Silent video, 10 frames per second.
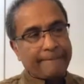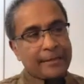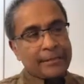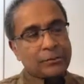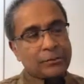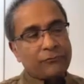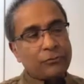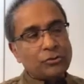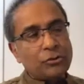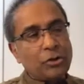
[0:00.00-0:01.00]
So if
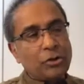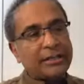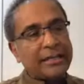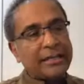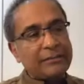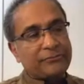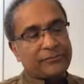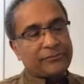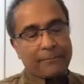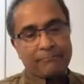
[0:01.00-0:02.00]
you do not cleave
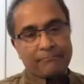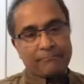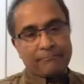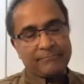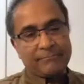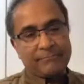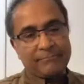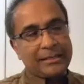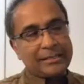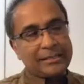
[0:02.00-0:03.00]
them,
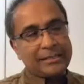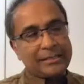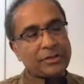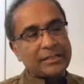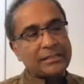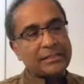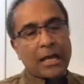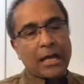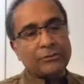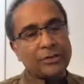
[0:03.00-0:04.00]
these proteins are
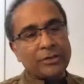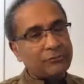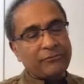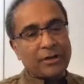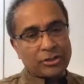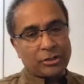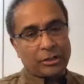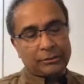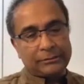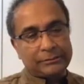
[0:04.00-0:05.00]
not going to be
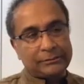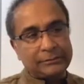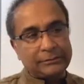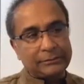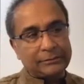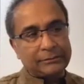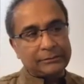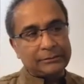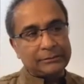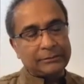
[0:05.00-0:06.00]
functional.
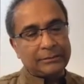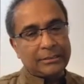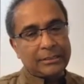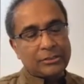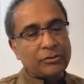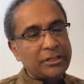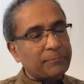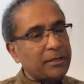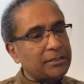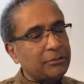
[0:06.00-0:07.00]
So this
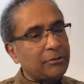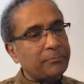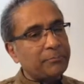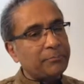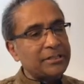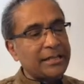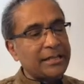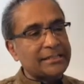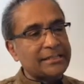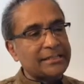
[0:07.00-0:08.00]
particular
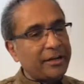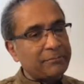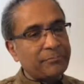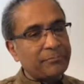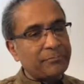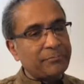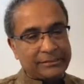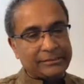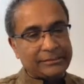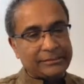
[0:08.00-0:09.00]
protease is very important.